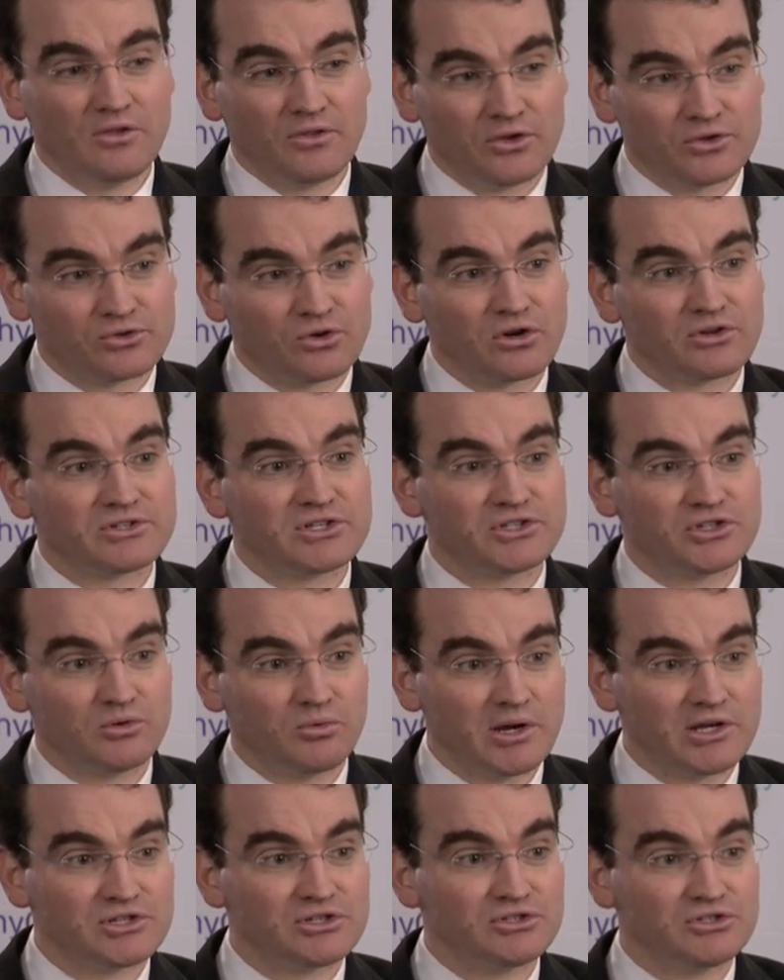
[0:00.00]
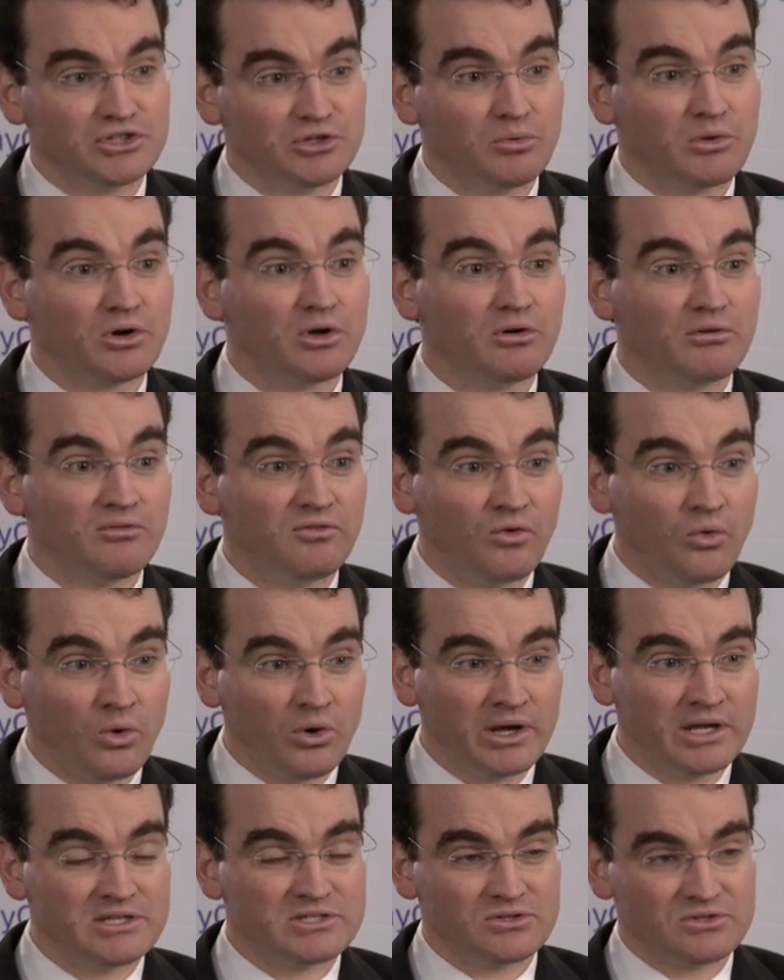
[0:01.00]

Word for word: Those are all situations you want to avoid.